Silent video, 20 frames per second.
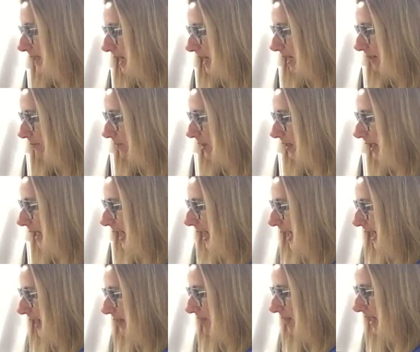I'm going to
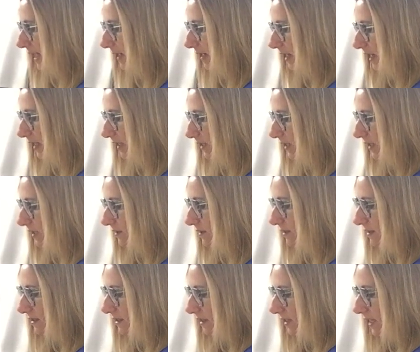add that
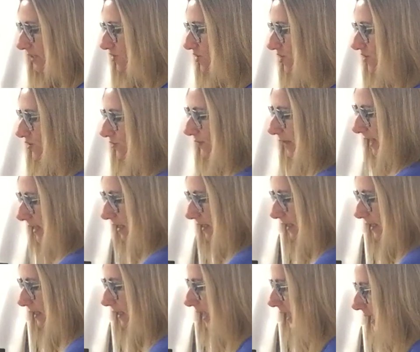onion. It's just a red
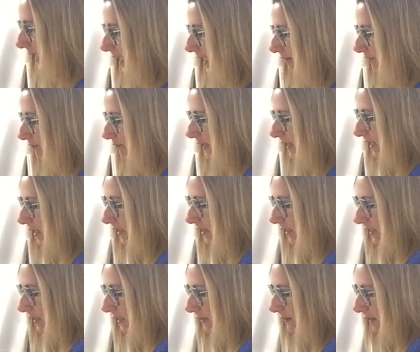onion. I have red
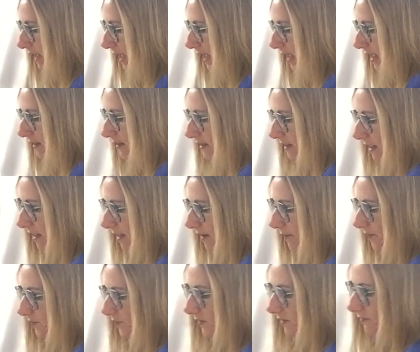onion
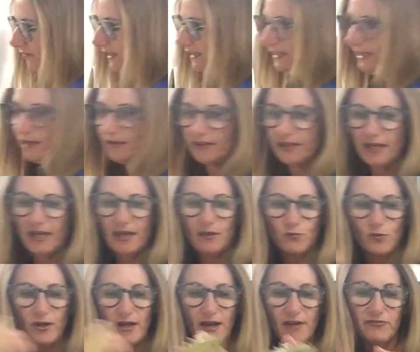and Vidalia and
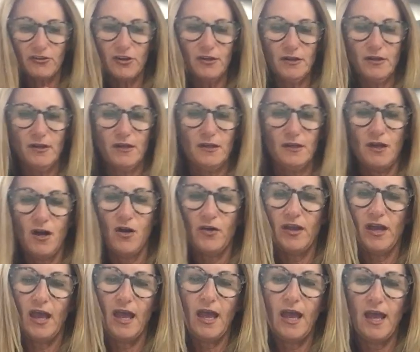whatever.
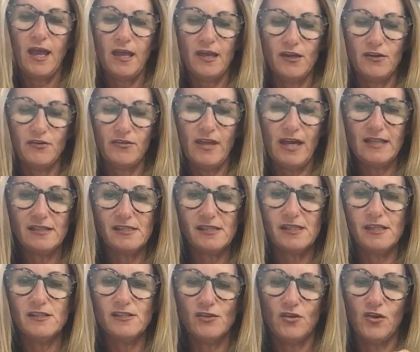Okay, hear that
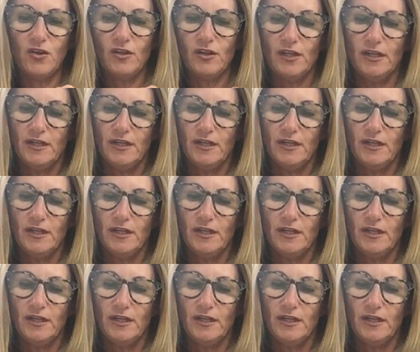sizzle.